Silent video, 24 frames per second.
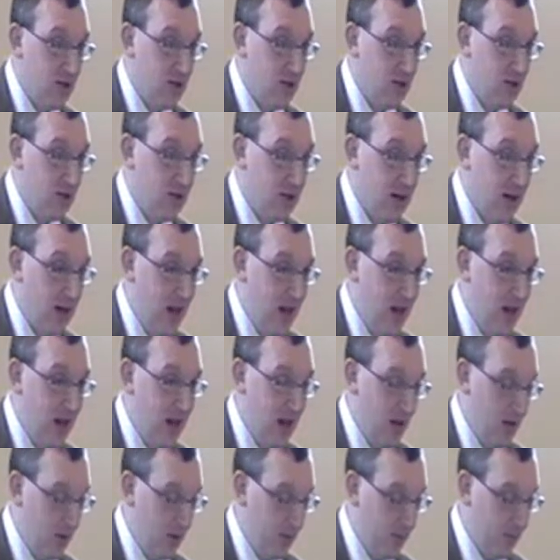is a dead
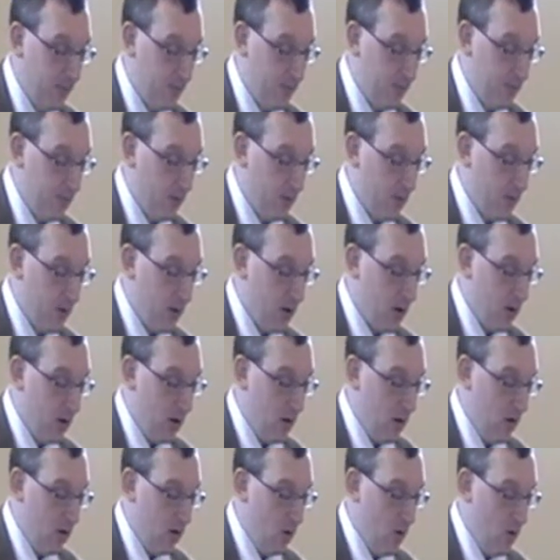end.
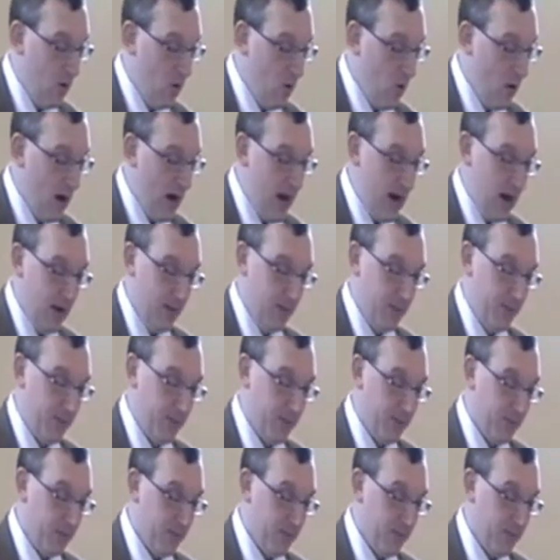No way.